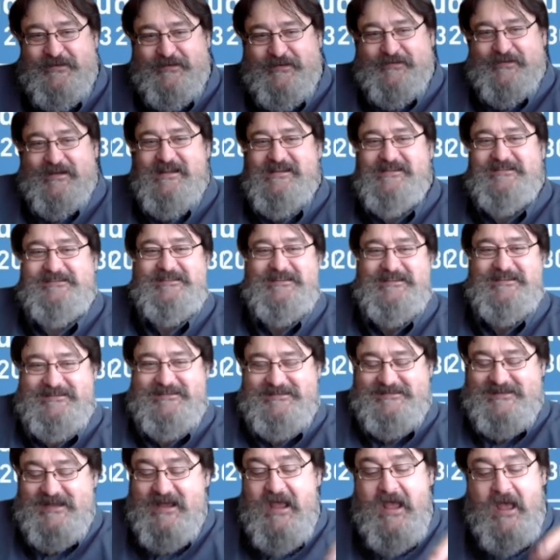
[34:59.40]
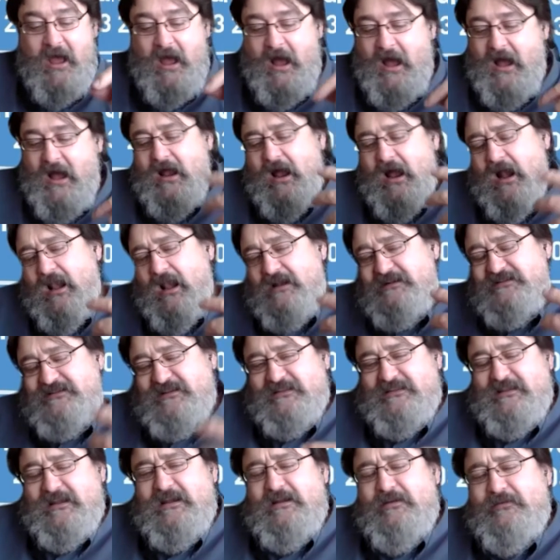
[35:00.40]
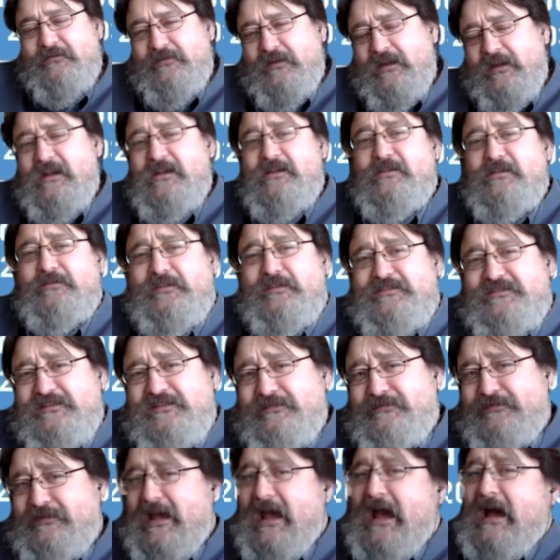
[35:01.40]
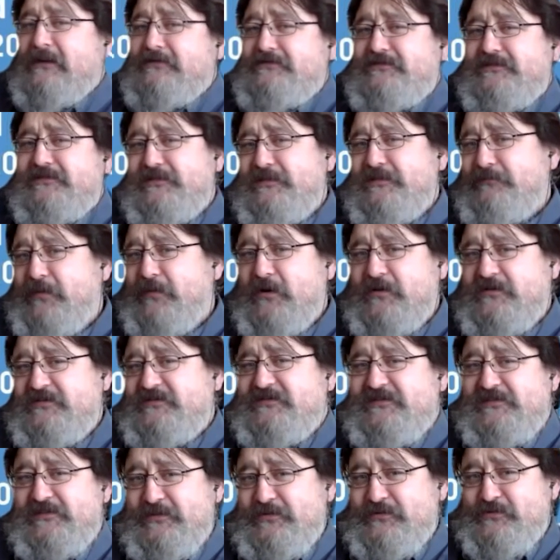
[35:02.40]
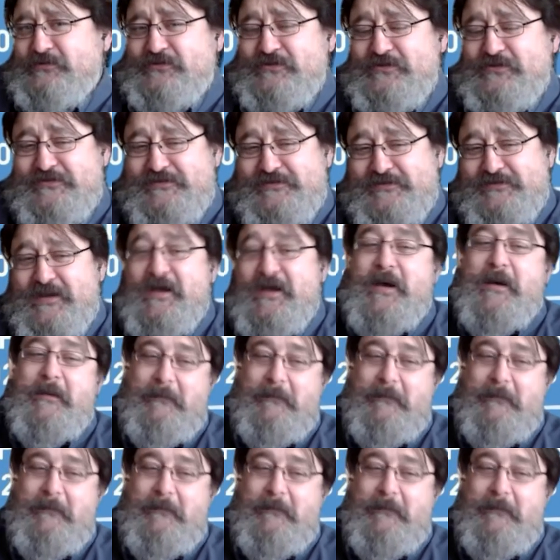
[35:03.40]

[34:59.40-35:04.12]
Crazy design. I like to think of innovative, out of the box solutions,